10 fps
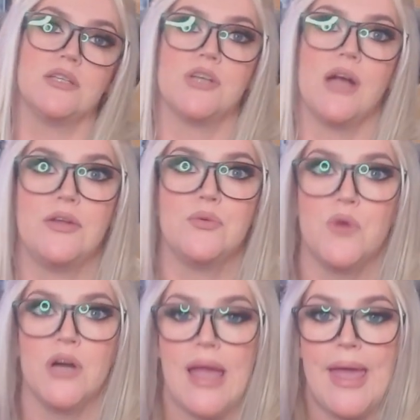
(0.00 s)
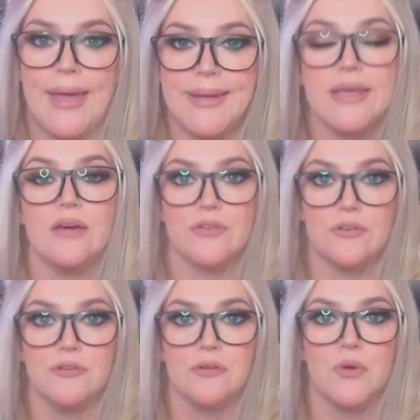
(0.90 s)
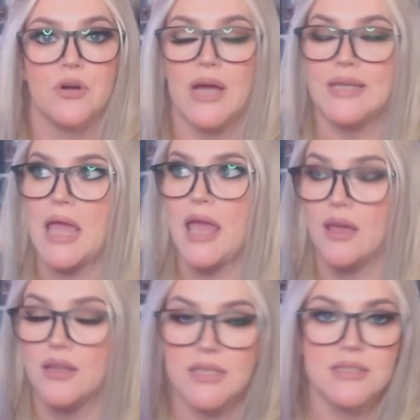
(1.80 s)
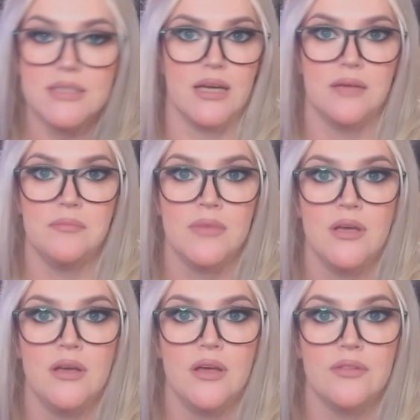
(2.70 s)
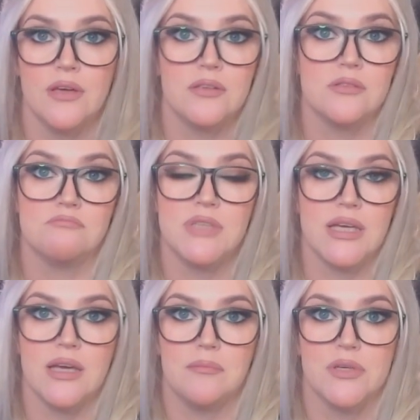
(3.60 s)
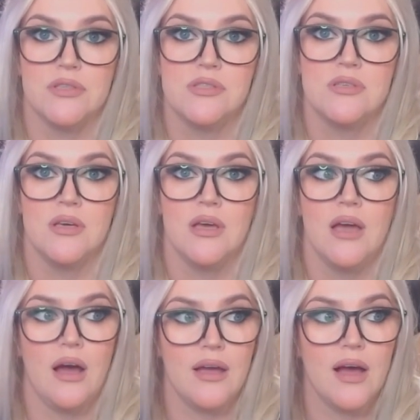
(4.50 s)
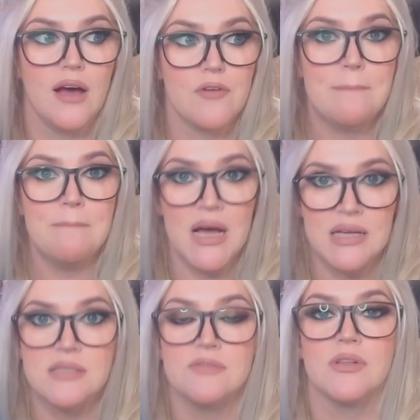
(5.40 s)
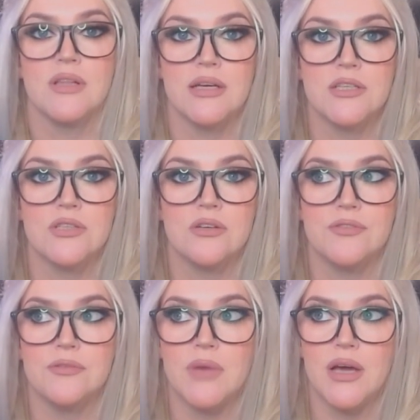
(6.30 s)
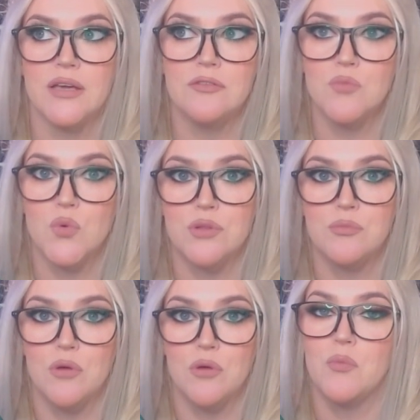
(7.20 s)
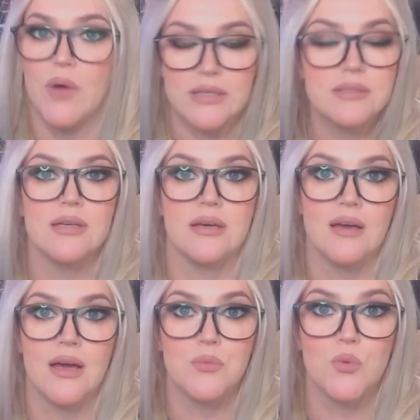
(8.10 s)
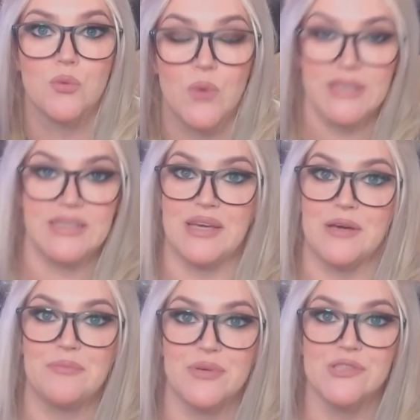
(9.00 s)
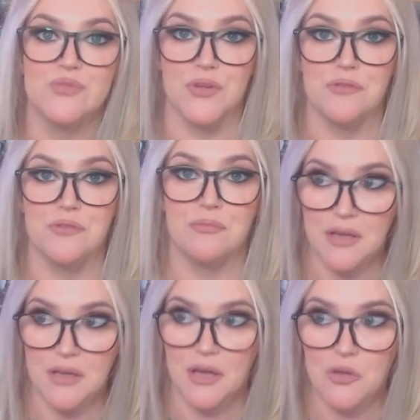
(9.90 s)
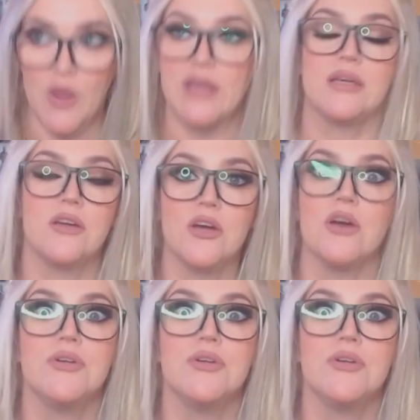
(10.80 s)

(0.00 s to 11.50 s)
I don't wear any other footwear at any time than DM boots. I have a massive collection of them. I even wore them on my wedding day. I wore white DM boots with my wedding gown.